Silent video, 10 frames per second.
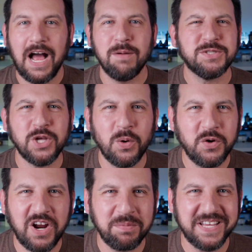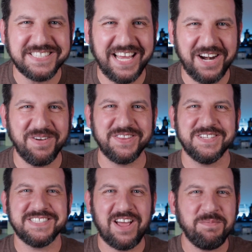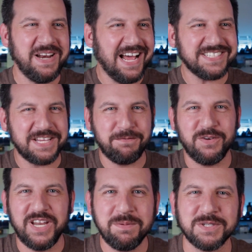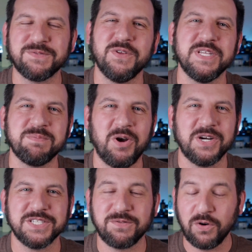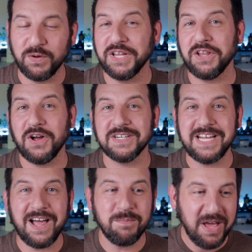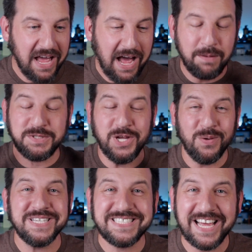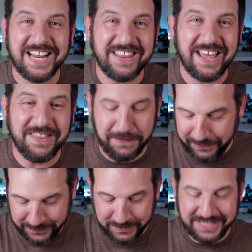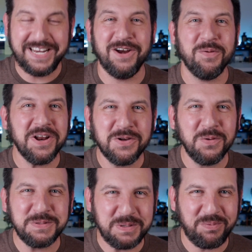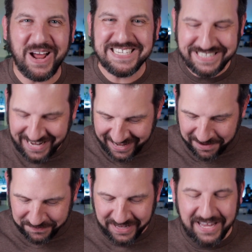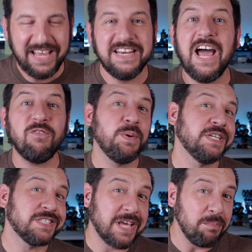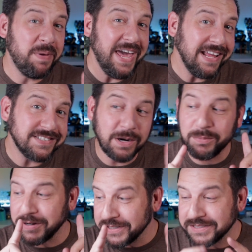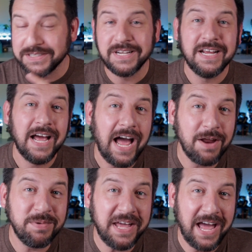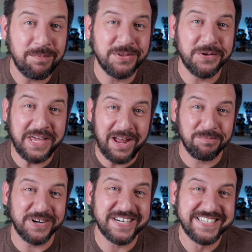I'm so incredibly excited about this. I've been asking for labels for these markers for a really long time. I'm so excited that this is in here. What a cool surprise to have. Now if we could just get page numbers, I'd be a happy little camper.